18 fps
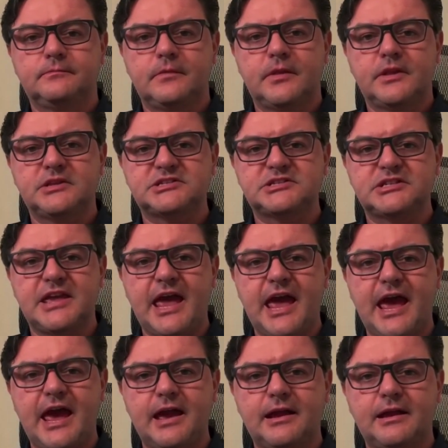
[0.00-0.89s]
The
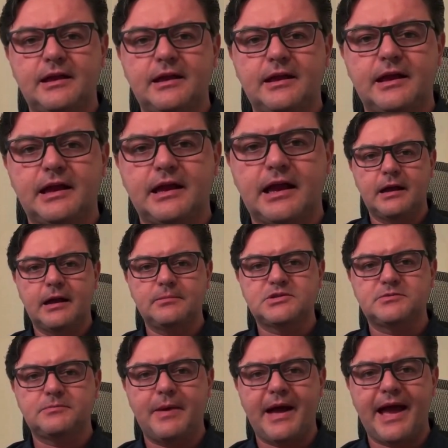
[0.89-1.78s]
scan
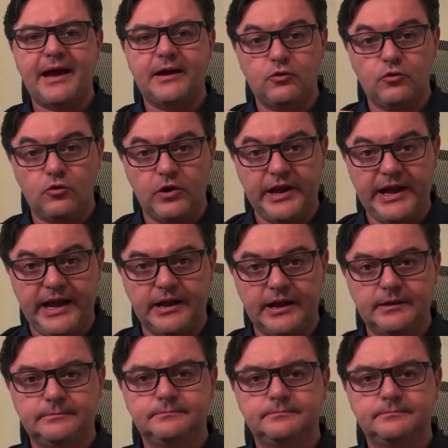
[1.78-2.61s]
comes back green